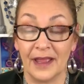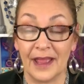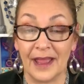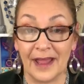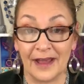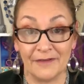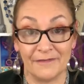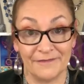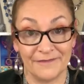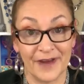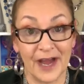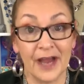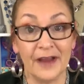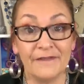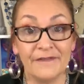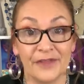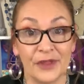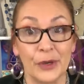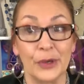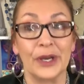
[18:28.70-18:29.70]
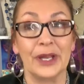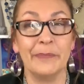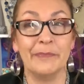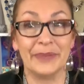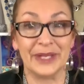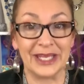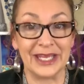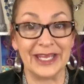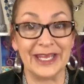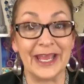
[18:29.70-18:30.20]
at 5.30
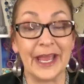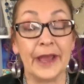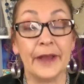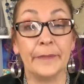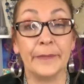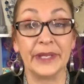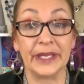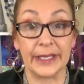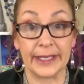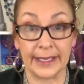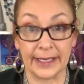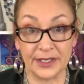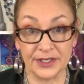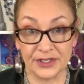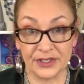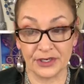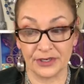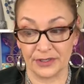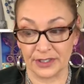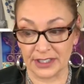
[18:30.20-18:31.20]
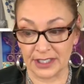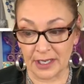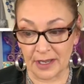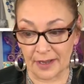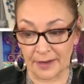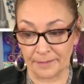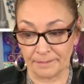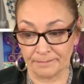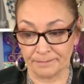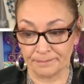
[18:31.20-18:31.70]
p.m. Eastern
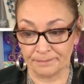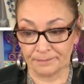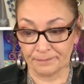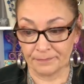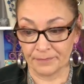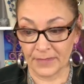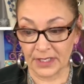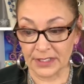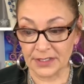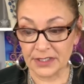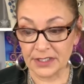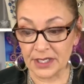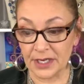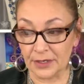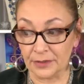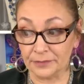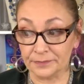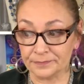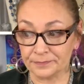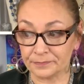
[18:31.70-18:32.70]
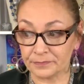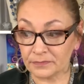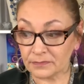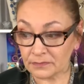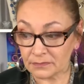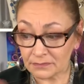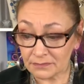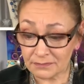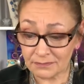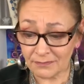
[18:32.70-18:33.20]
time. So
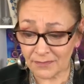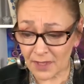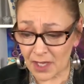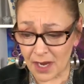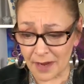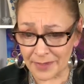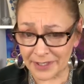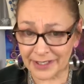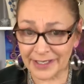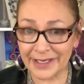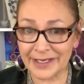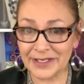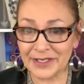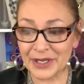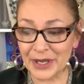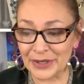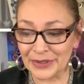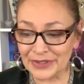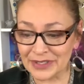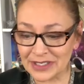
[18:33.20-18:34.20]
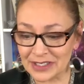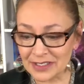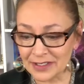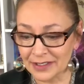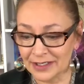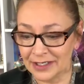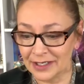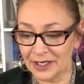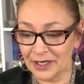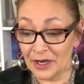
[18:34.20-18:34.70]
I'm on the East Coast.
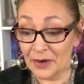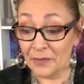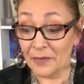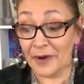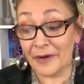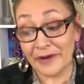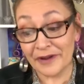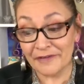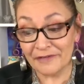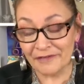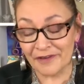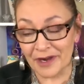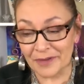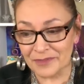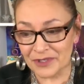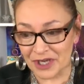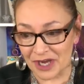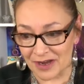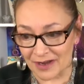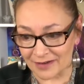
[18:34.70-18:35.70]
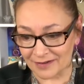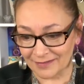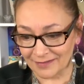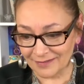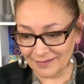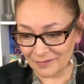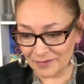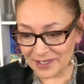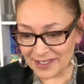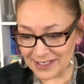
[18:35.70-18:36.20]
Where are you from, Don?
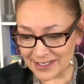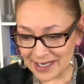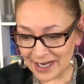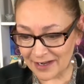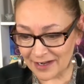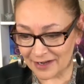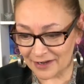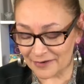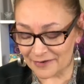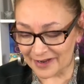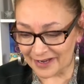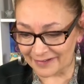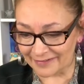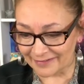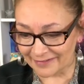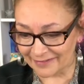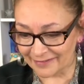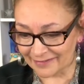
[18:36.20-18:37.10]
What state are you in?